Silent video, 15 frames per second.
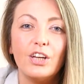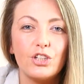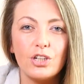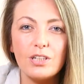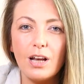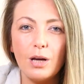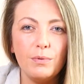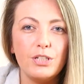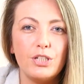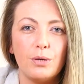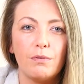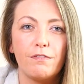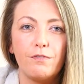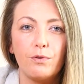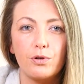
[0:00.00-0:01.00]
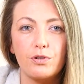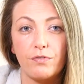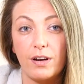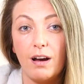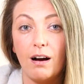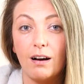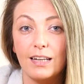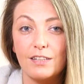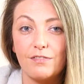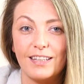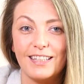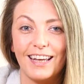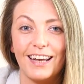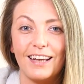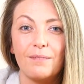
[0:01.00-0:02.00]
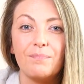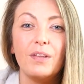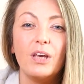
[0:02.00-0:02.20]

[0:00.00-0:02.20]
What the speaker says: Just like we do with force-free harness fitting,